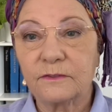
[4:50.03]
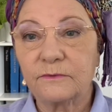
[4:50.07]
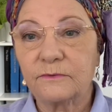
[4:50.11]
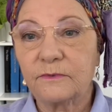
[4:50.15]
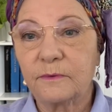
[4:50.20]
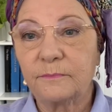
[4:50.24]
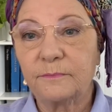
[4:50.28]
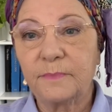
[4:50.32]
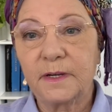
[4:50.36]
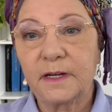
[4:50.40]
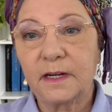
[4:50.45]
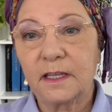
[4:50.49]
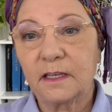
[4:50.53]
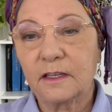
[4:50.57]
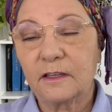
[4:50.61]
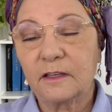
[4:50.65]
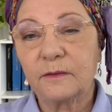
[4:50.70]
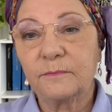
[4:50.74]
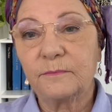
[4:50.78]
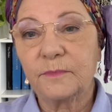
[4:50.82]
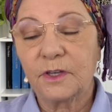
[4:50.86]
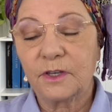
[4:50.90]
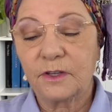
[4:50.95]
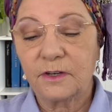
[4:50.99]
rabbinic
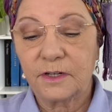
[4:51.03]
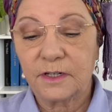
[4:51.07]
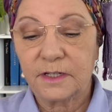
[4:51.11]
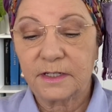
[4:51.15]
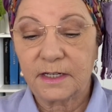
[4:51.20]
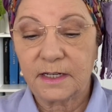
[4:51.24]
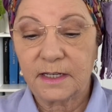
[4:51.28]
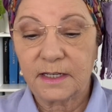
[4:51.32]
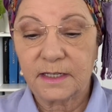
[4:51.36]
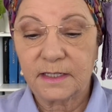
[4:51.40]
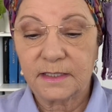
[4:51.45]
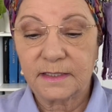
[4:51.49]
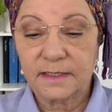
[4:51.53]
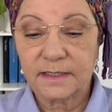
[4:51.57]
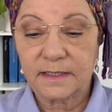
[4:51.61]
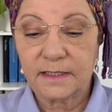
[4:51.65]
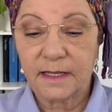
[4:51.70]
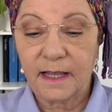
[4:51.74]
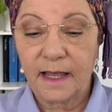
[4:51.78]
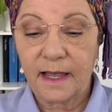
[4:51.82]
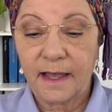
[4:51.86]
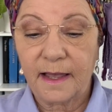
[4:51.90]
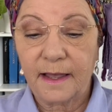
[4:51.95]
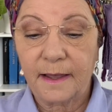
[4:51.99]
communities
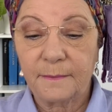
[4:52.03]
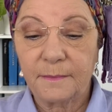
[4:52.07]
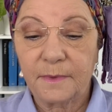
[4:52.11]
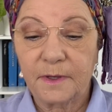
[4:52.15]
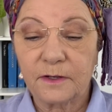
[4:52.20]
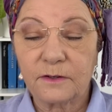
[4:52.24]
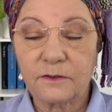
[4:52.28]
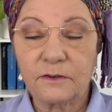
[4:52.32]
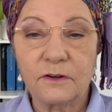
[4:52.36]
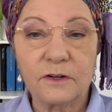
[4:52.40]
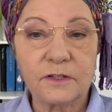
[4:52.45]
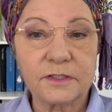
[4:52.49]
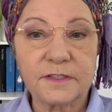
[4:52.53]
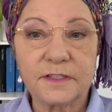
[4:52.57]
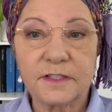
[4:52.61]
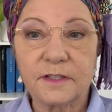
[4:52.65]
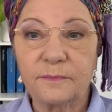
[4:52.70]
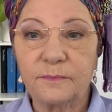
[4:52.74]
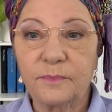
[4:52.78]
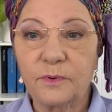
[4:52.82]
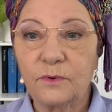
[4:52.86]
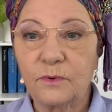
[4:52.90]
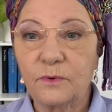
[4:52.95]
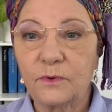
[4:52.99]
across the
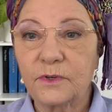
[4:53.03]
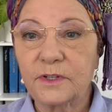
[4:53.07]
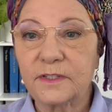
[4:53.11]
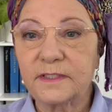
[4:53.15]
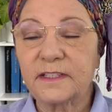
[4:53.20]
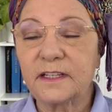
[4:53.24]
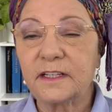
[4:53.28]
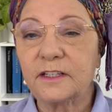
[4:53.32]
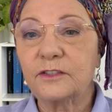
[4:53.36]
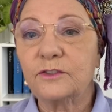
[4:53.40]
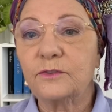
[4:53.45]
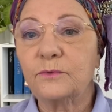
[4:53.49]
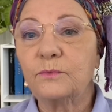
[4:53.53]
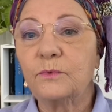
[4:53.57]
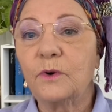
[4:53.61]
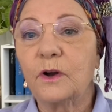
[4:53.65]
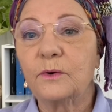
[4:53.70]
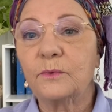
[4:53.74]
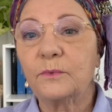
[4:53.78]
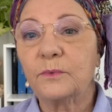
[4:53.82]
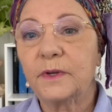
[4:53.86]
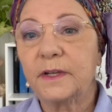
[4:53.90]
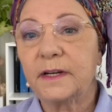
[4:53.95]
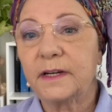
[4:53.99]
borders into
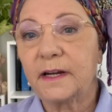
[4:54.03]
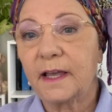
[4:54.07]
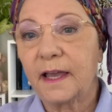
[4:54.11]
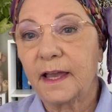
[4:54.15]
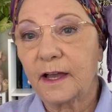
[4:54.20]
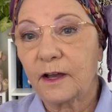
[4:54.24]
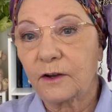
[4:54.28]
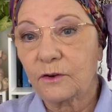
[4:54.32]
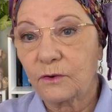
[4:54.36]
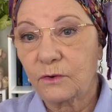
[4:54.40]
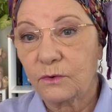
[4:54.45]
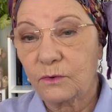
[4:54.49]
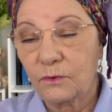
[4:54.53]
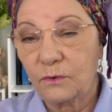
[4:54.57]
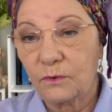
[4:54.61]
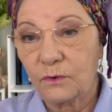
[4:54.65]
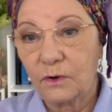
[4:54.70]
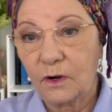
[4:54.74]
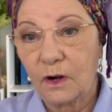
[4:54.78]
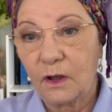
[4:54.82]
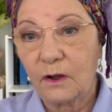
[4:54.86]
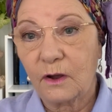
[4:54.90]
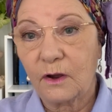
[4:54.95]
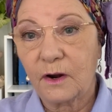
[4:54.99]
what we now
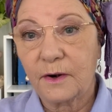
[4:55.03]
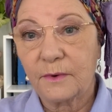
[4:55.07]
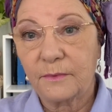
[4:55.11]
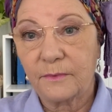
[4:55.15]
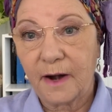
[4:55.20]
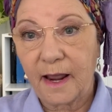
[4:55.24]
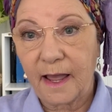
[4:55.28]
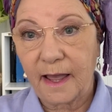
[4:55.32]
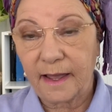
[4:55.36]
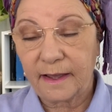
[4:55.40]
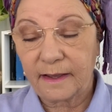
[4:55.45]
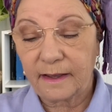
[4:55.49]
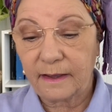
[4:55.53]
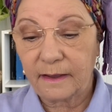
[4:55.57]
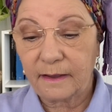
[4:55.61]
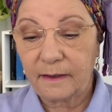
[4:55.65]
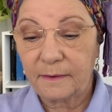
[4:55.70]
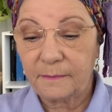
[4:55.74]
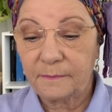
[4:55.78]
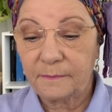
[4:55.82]
call Iraq.